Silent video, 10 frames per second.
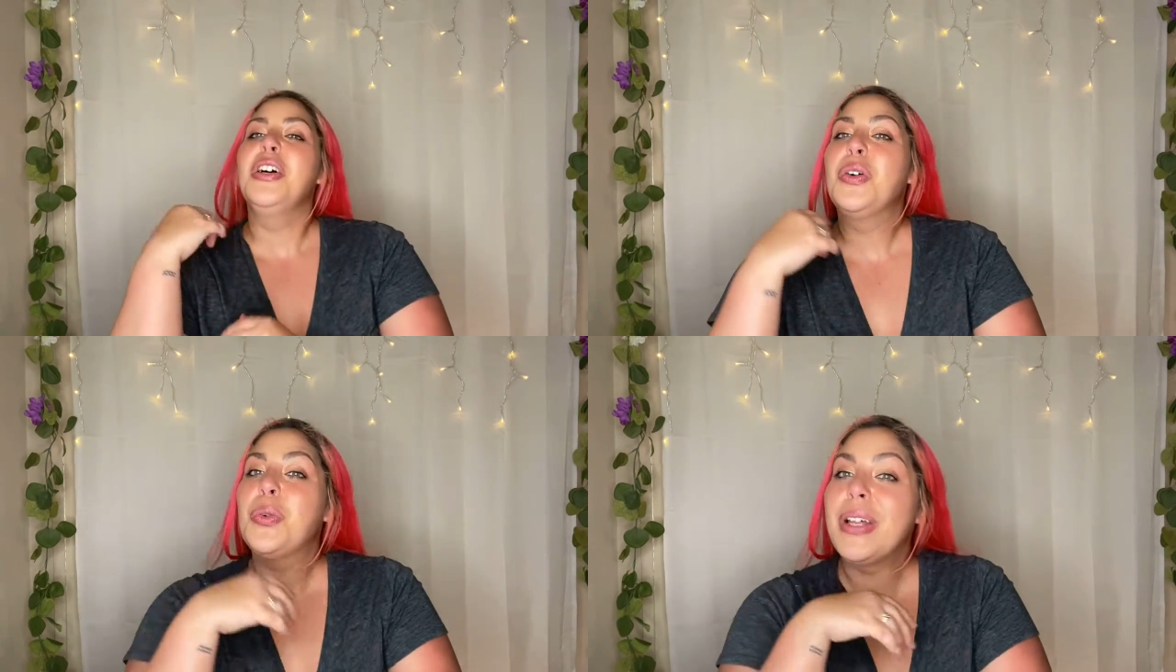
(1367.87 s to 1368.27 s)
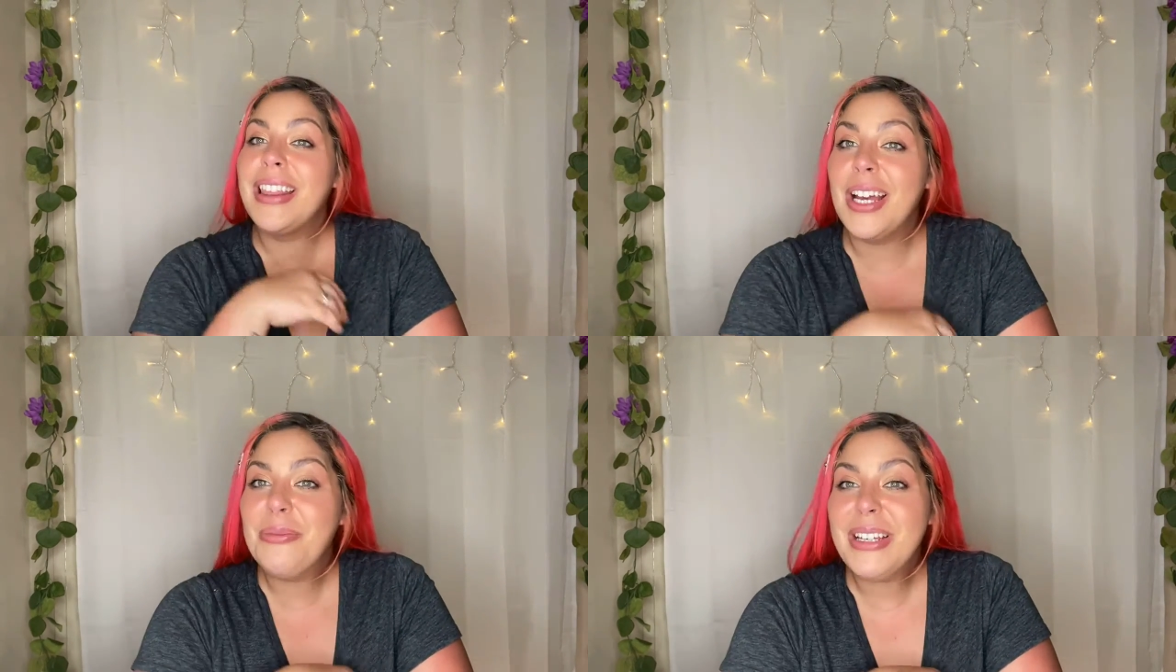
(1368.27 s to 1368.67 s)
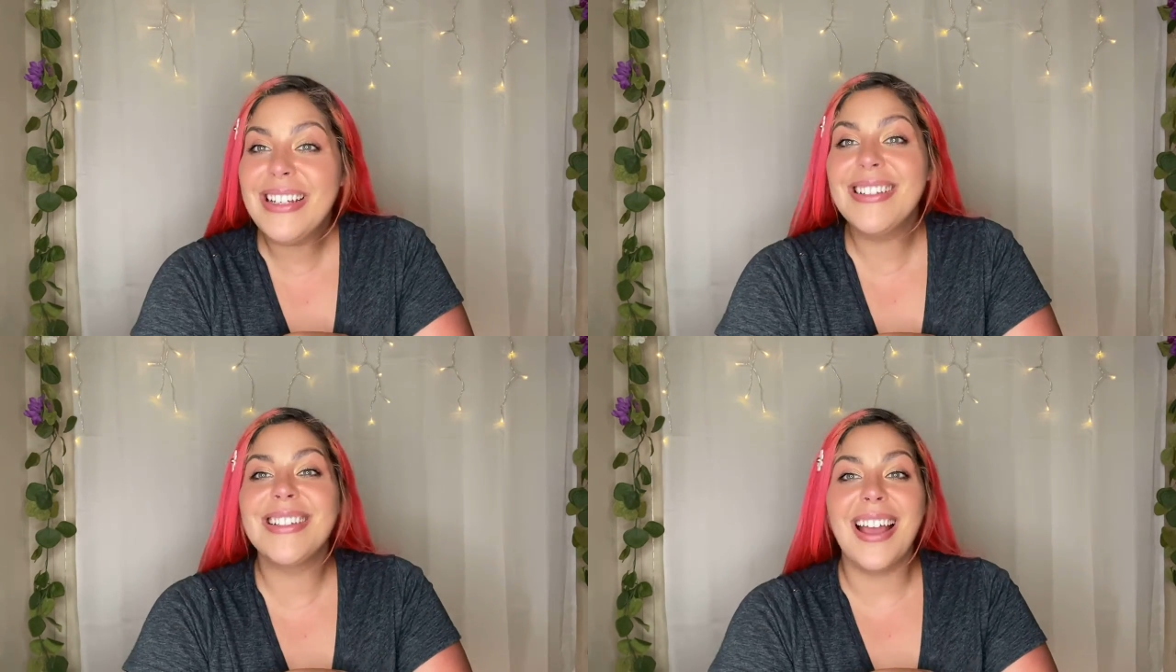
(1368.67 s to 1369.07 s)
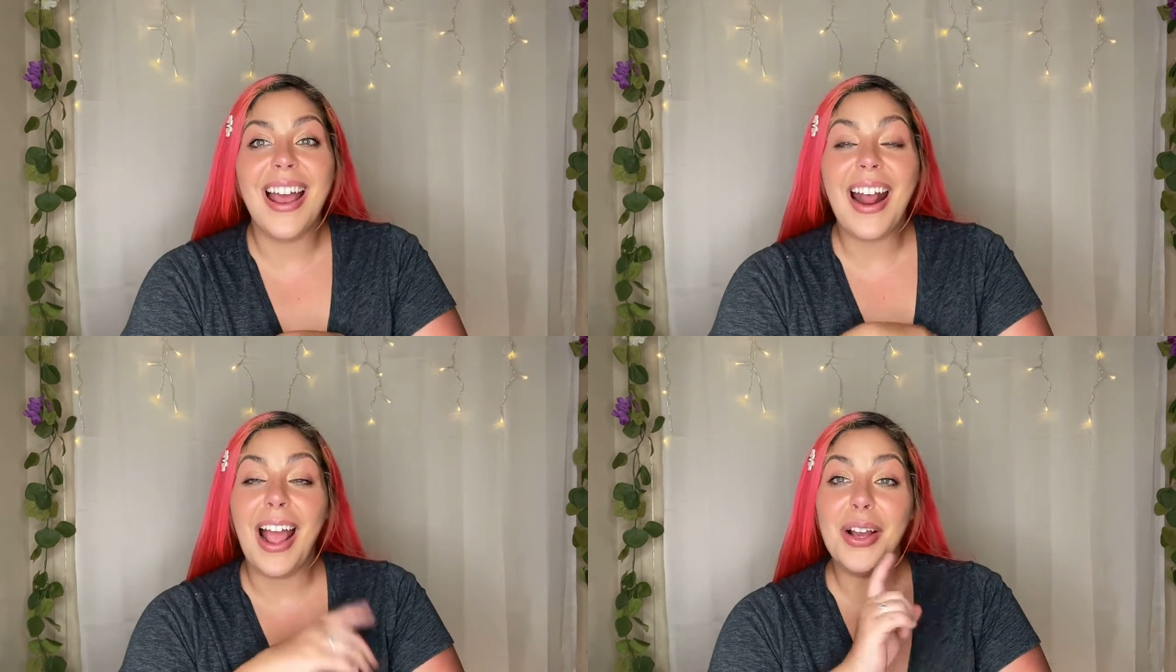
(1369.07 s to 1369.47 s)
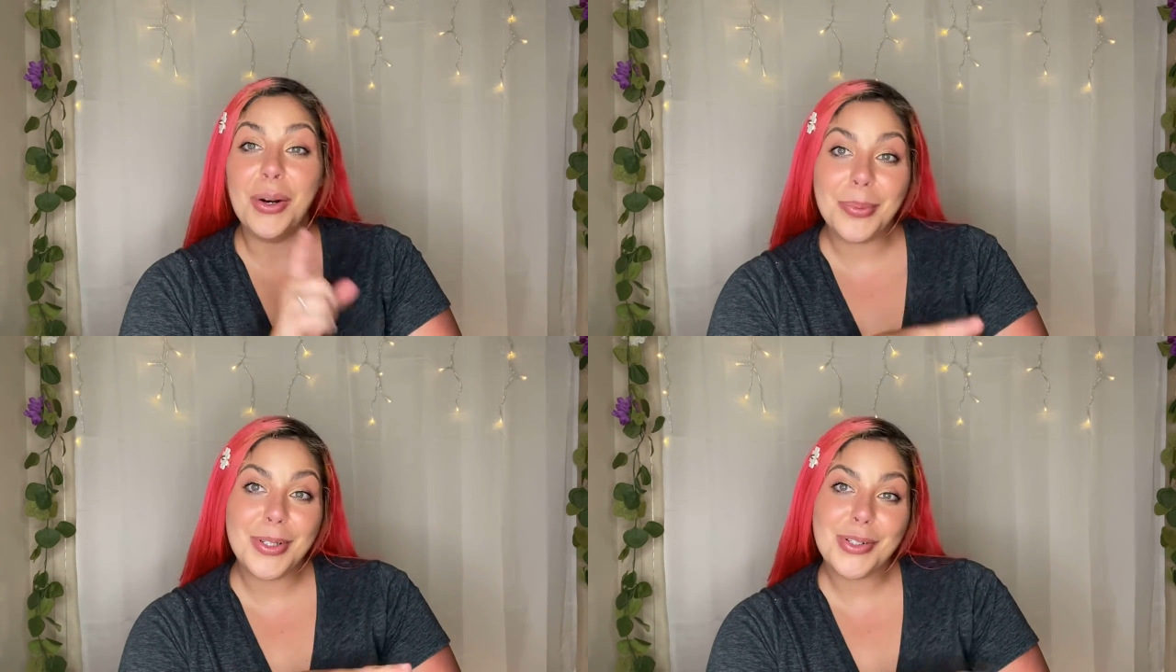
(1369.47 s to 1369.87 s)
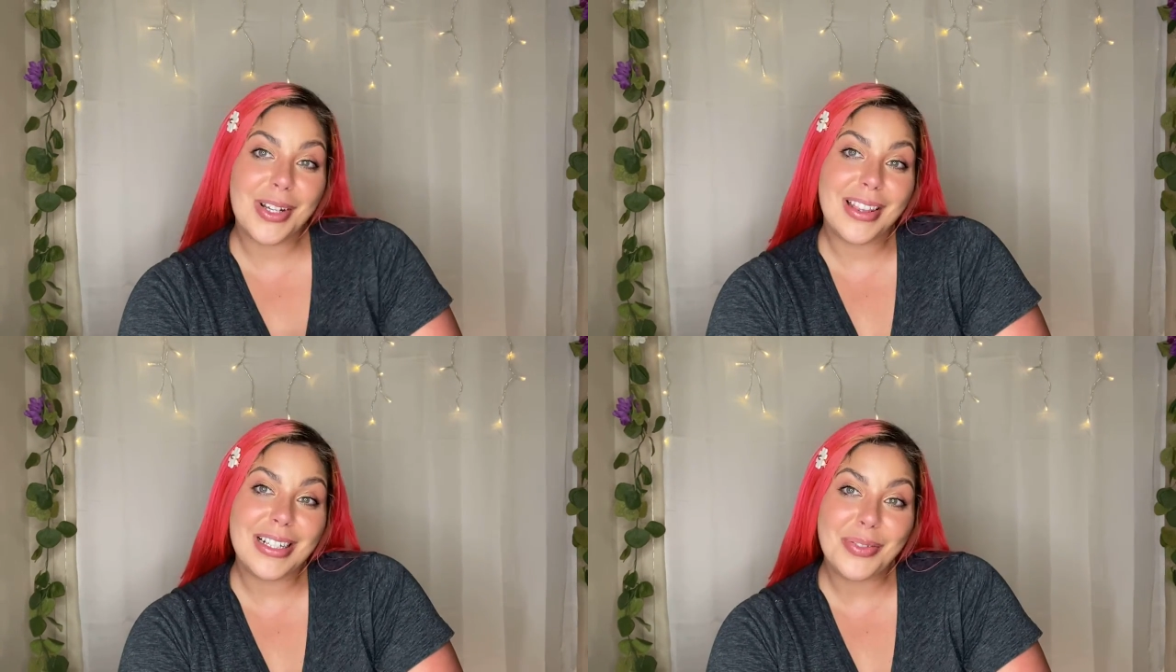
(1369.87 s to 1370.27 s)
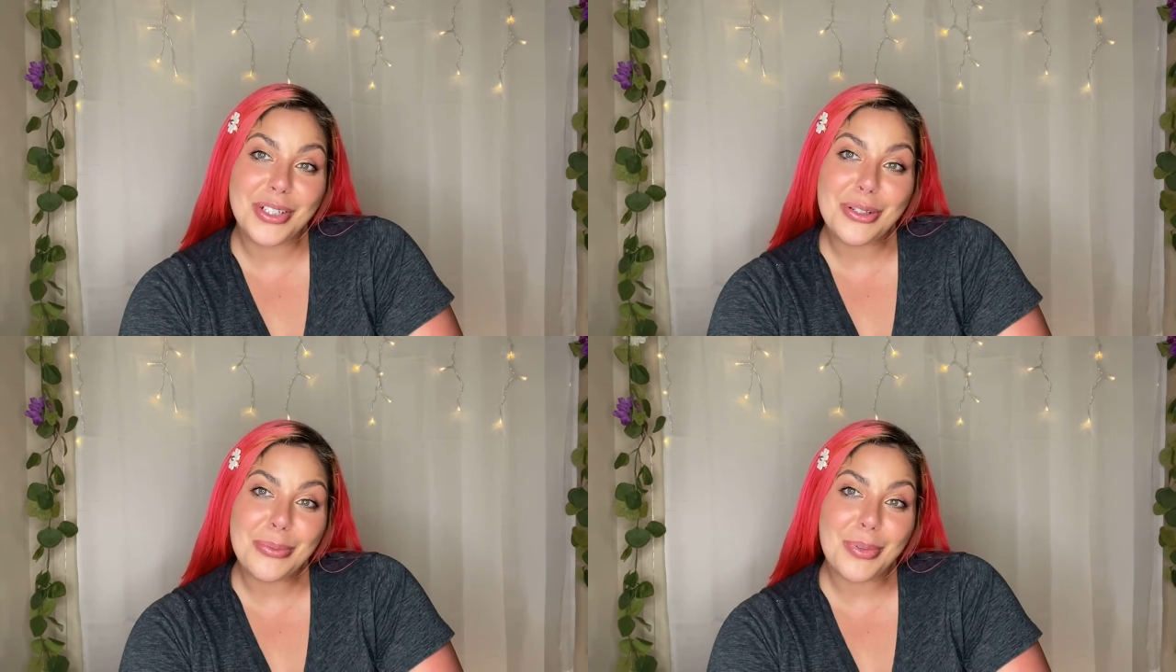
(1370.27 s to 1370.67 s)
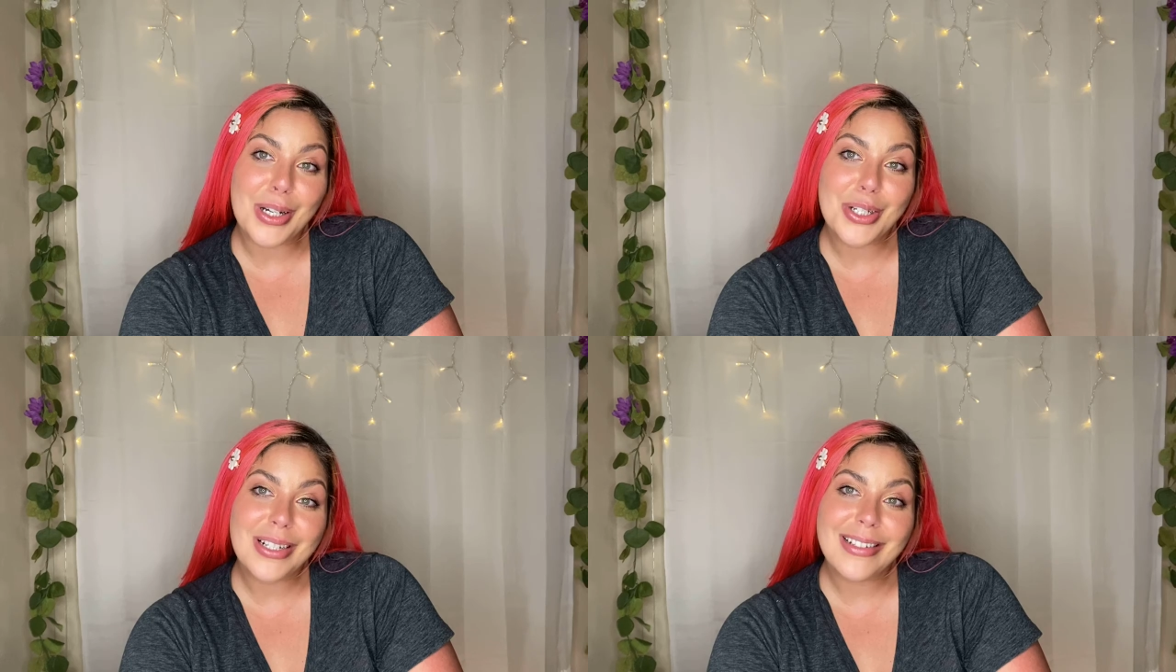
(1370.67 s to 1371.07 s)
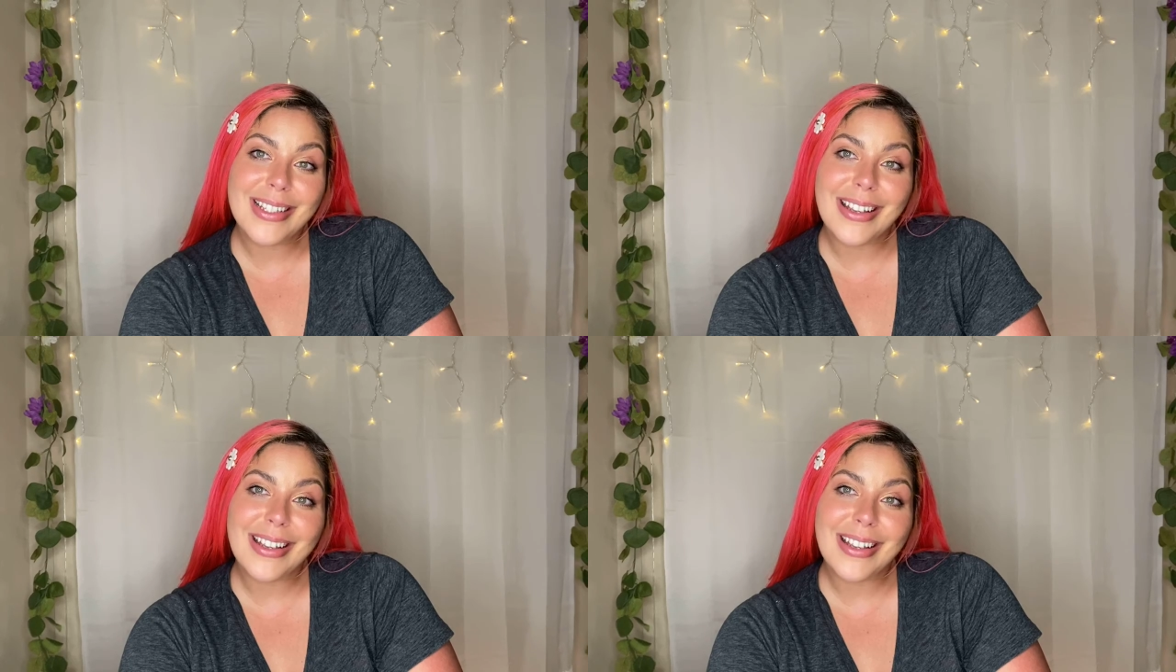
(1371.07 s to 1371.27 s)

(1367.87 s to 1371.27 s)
With that being said, I hope you enjoyed this first impressions,